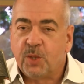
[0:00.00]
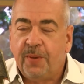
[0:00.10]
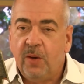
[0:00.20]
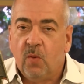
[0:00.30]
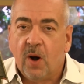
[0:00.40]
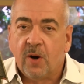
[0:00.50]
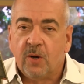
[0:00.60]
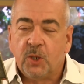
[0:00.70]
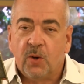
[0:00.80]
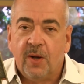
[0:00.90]
Pete
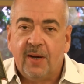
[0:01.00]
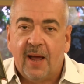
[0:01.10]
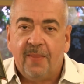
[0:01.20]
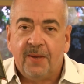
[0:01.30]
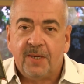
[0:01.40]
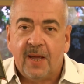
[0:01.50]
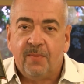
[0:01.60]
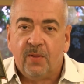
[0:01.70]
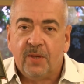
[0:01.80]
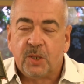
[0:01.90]
Werner, joined at the
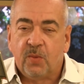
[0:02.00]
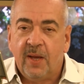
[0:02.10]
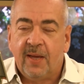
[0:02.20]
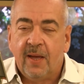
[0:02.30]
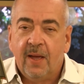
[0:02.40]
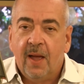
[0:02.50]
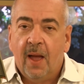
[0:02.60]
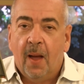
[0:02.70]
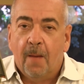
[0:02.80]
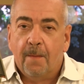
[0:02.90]
table this week
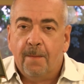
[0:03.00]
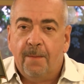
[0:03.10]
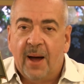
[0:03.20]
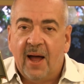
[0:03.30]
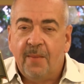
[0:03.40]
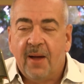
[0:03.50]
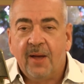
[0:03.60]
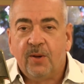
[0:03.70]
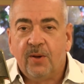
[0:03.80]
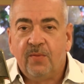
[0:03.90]
by
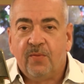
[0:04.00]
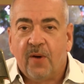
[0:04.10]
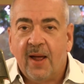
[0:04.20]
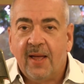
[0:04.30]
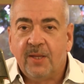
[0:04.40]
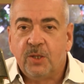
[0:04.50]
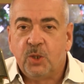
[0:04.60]
my good friends,